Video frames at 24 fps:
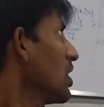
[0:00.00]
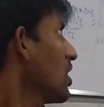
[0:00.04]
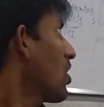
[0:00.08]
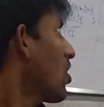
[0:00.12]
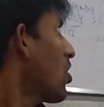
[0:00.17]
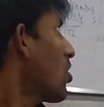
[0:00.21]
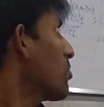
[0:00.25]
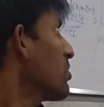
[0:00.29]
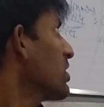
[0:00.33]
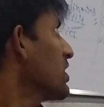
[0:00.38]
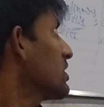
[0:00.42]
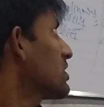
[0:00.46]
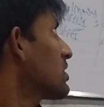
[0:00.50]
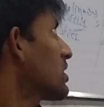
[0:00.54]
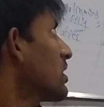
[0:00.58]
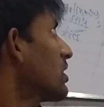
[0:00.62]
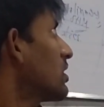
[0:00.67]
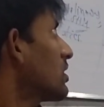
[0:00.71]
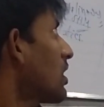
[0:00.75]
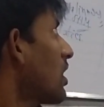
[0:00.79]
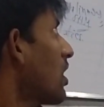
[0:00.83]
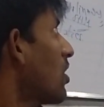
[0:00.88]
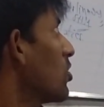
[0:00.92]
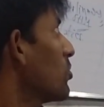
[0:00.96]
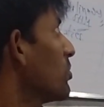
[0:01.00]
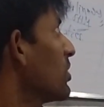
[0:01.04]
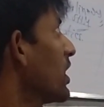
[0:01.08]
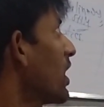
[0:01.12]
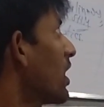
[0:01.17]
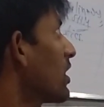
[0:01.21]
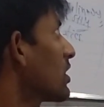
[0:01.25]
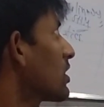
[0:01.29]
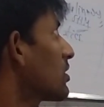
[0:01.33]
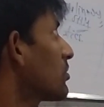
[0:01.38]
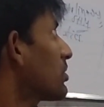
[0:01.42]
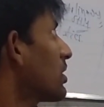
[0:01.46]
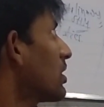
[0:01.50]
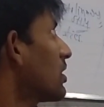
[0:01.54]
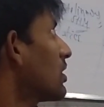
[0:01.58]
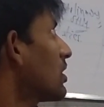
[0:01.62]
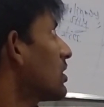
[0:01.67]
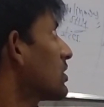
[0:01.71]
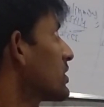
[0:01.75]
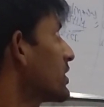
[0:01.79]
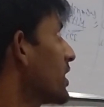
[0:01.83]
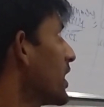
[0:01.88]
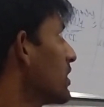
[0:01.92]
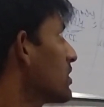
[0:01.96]
How many
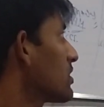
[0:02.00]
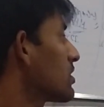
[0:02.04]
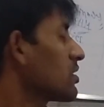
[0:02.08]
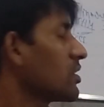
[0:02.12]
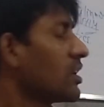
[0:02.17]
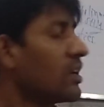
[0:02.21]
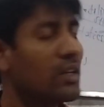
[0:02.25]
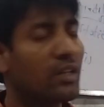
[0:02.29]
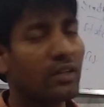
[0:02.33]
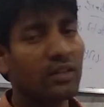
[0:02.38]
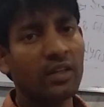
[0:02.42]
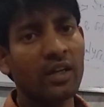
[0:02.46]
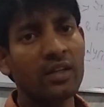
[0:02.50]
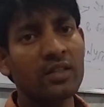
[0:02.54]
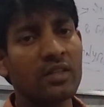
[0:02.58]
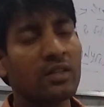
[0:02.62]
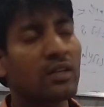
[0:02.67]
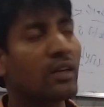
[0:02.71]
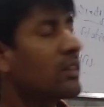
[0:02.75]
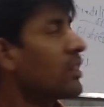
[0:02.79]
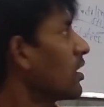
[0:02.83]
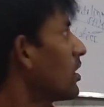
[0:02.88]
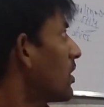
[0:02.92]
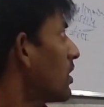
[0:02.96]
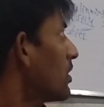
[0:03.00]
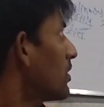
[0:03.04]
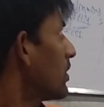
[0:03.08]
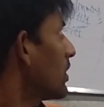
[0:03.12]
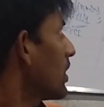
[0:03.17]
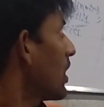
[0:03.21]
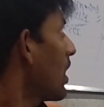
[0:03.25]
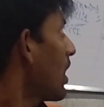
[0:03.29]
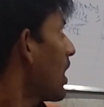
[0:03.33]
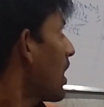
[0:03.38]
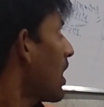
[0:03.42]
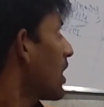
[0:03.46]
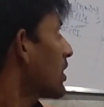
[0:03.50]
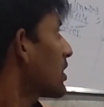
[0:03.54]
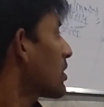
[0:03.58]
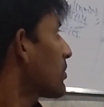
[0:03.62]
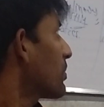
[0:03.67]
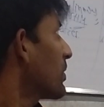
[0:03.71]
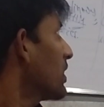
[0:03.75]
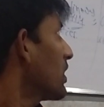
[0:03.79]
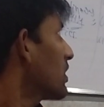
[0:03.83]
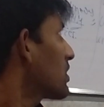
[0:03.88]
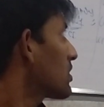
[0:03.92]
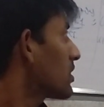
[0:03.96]
other states touched the Andhra
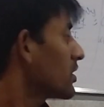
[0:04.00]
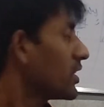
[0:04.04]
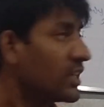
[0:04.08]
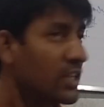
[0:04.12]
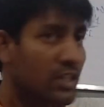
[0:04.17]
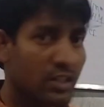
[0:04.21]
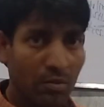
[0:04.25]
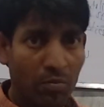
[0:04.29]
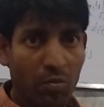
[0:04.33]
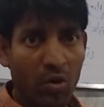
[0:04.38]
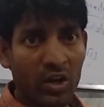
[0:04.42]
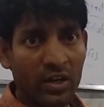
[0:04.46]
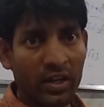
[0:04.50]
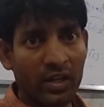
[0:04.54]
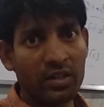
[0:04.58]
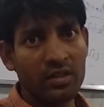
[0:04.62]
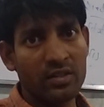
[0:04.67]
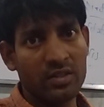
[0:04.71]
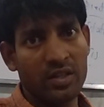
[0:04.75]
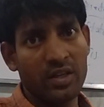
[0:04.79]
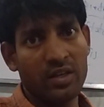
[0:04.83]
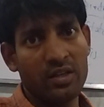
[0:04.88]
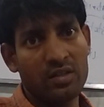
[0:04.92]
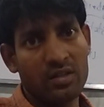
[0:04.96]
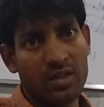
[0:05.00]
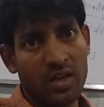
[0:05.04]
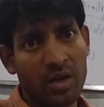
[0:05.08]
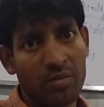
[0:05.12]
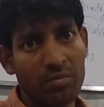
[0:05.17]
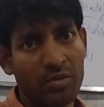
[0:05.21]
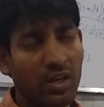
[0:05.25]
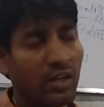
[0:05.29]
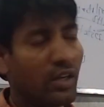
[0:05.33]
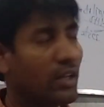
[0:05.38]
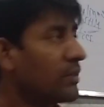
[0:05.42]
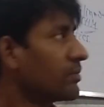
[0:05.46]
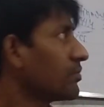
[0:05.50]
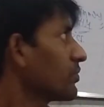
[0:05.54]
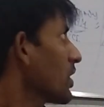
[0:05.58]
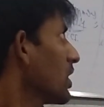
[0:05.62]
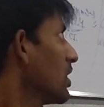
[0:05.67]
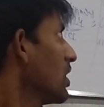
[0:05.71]
Pradesh? That is the bordering states, I am telling.